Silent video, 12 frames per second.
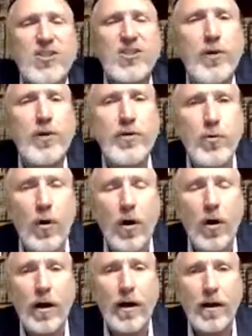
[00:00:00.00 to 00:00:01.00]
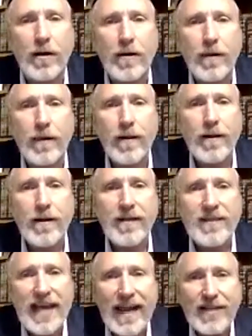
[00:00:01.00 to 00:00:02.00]
where you are. In
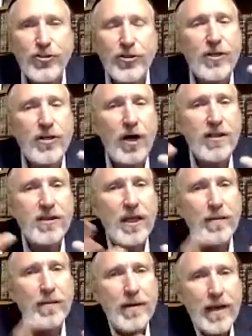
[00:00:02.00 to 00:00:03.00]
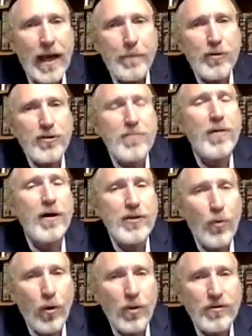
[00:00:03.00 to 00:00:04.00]
the end, you're going to cut them and put them on the
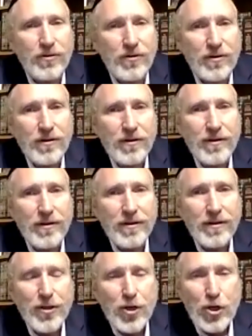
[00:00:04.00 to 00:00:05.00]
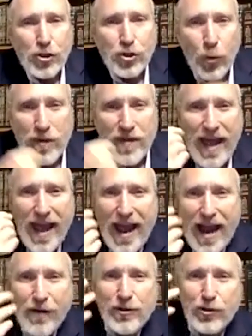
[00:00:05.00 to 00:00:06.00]
altar. So when the
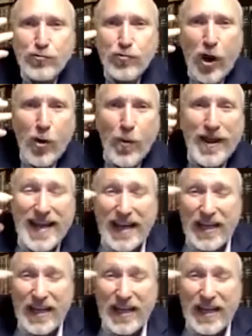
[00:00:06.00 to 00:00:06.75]
hair is growing and